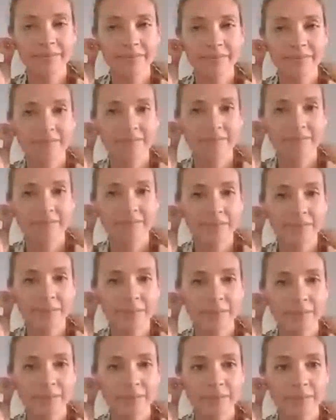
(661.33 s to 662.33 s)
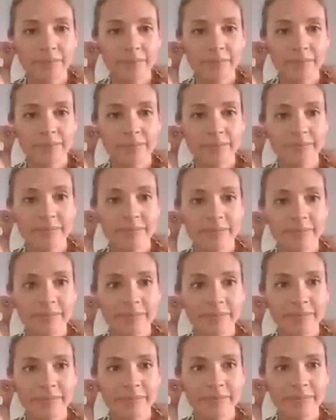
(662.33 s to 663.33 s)

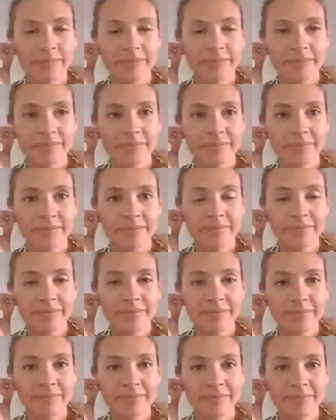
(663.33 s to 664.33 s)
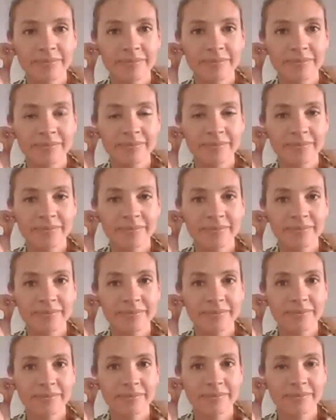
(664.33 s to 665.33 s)

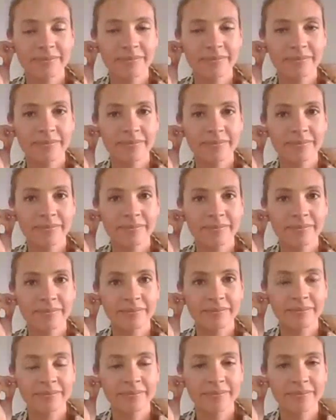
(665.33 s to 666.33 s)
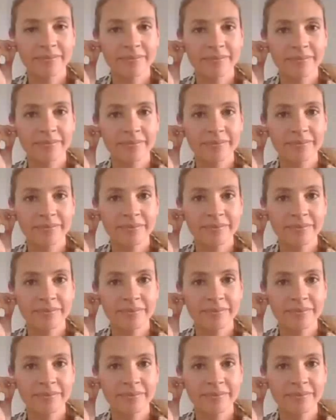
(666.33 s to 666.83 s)
The person shown says nothing.